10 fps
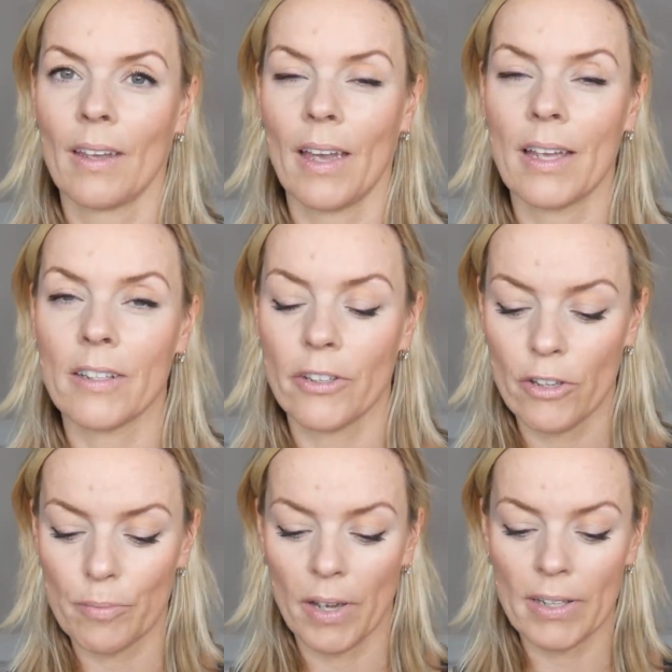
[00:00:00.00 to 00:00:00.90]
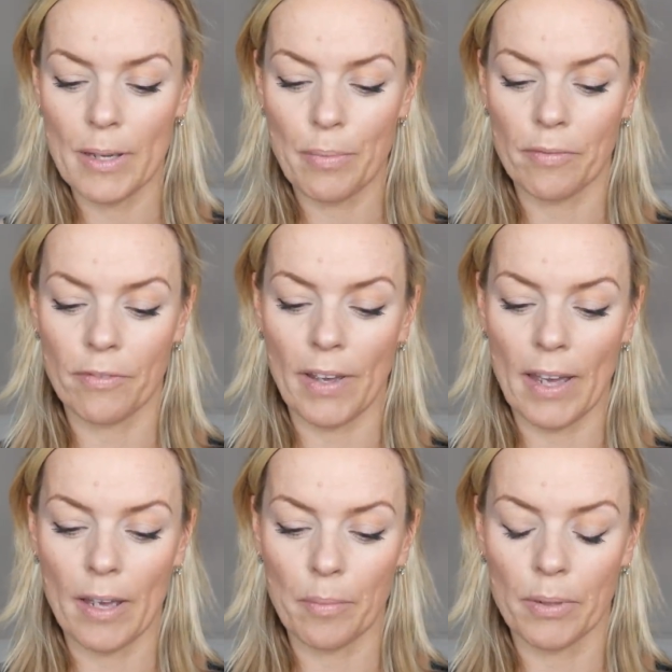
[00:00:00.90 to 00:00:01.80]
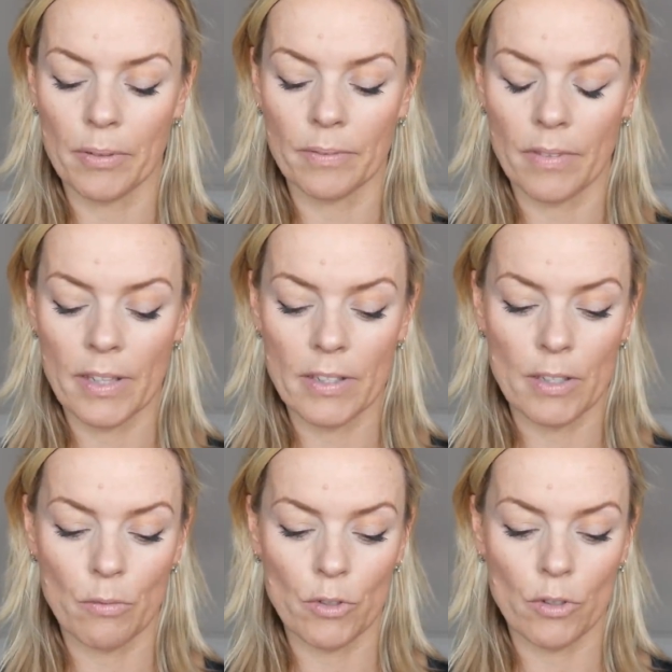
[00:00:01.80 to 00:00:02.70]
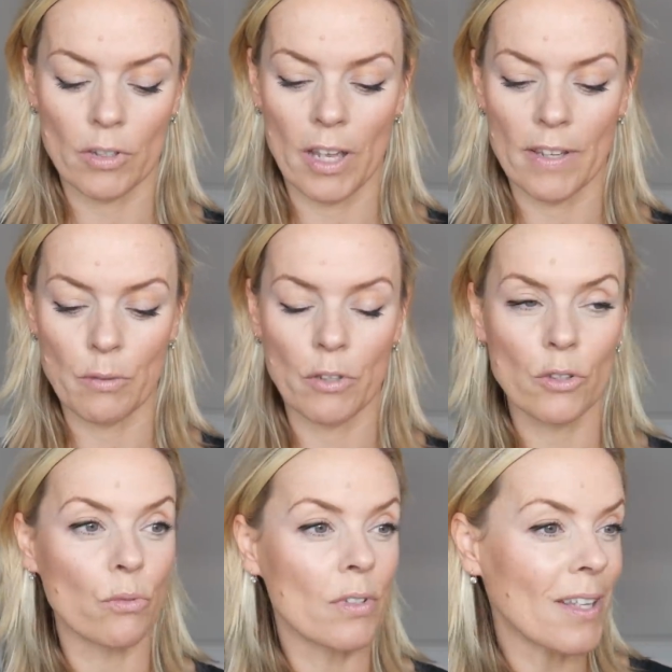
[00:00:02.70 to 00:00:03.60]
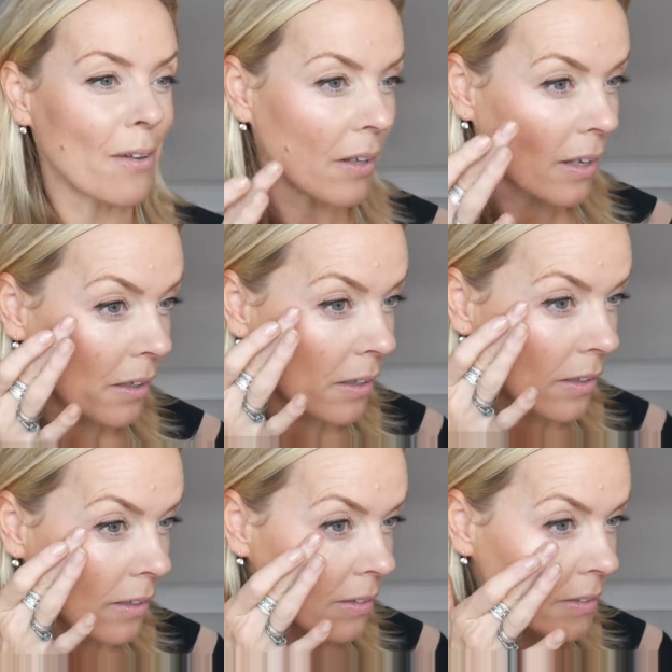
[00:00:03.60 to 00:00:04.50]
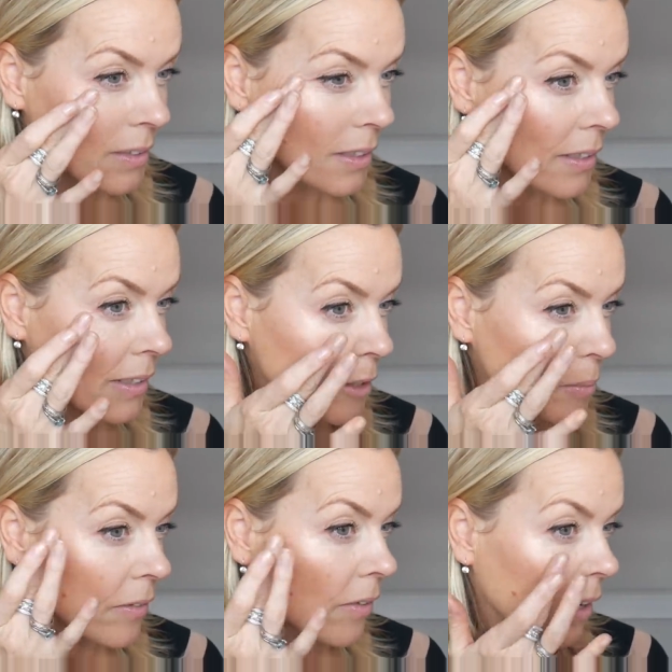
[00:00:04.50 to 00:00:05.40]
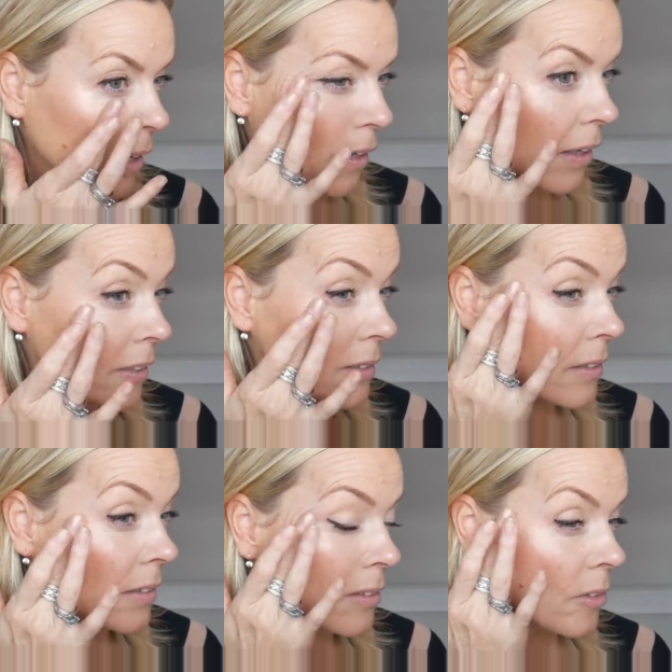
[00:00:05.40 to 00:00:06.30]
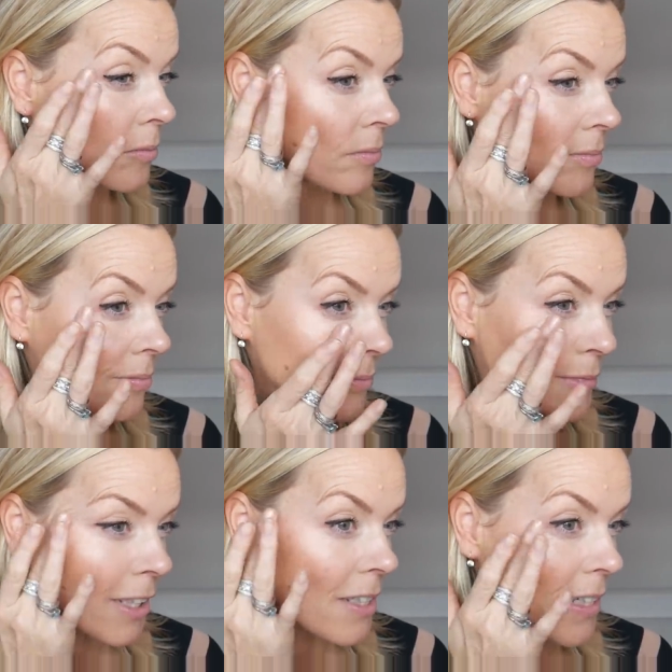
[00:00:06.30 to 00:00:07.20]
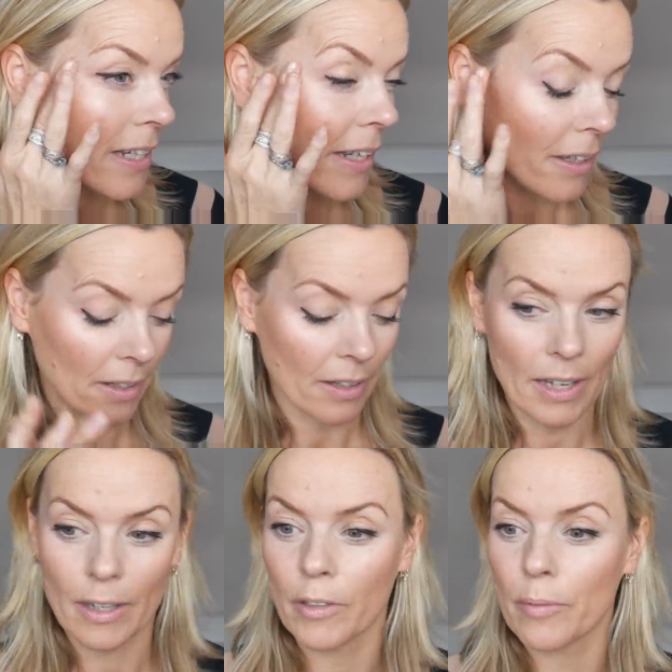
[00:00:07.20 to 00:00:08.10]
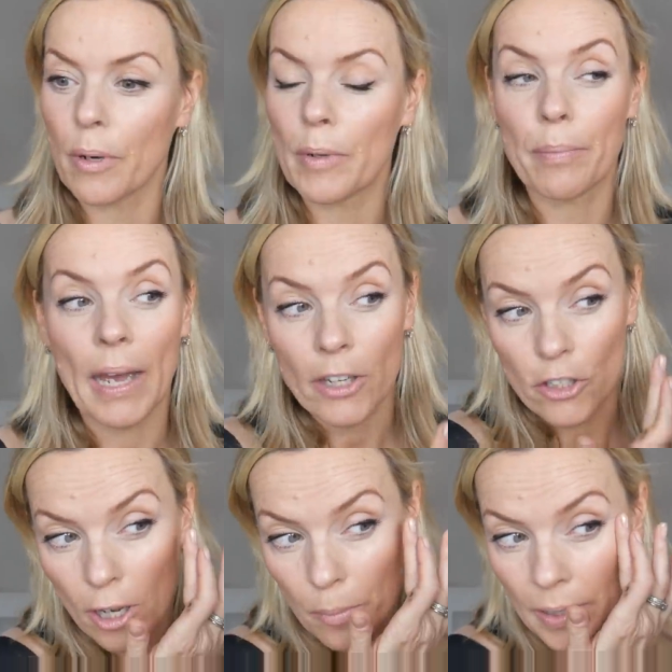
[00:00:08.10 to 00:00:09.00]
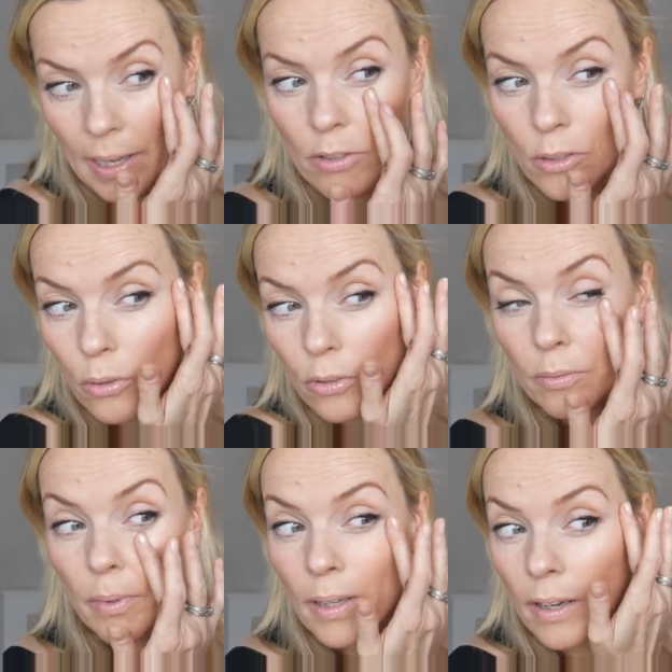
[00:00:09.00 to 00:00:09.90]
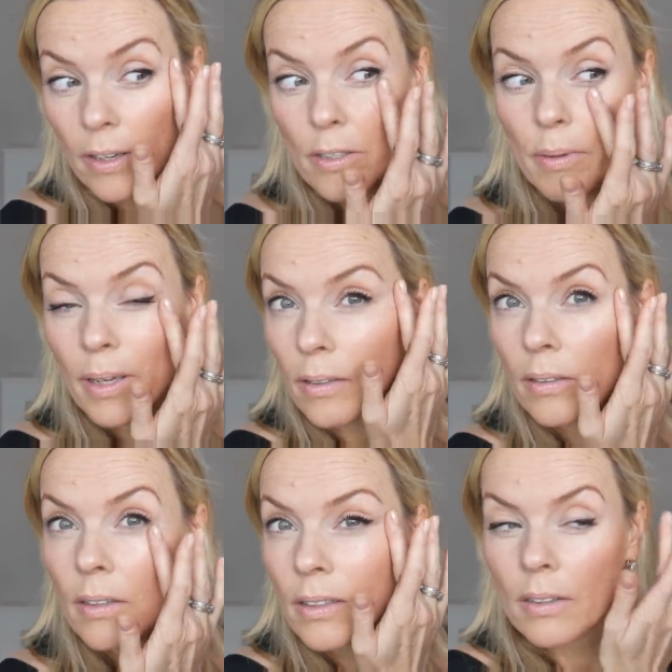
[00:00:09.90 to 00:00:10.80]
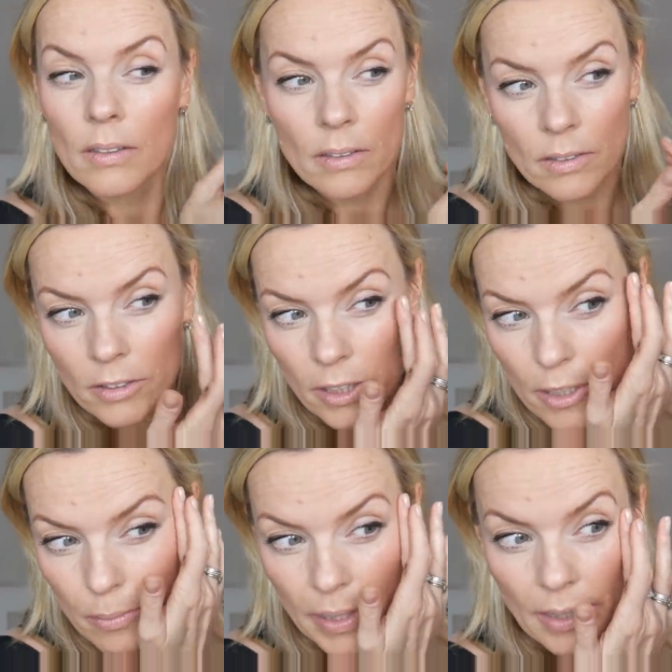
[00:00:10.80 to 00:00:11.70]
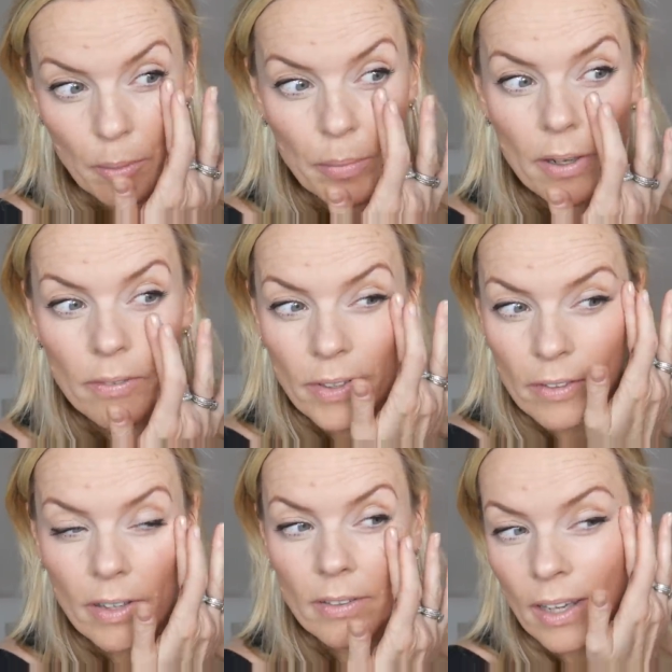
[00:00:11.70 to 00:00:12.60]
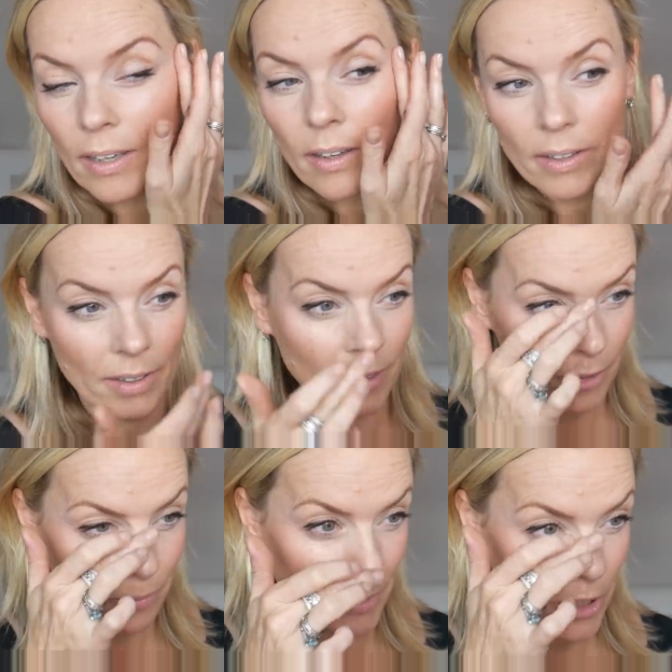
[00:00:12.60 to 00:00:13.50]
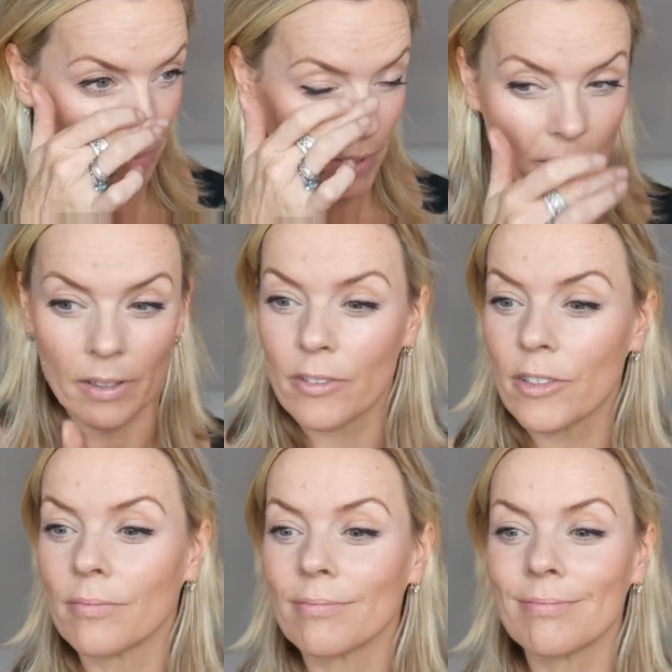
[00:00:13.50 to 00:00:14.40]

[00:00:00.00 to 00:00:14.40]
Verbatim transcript: And I use my Nip and Fab. I think this one's, yeah, this one's called Solar. It's a little bit of highlight just here. And I'm gonna probably patch up the outer corner of my eye as well, just to make that perfect around that liner, bridge of my nose.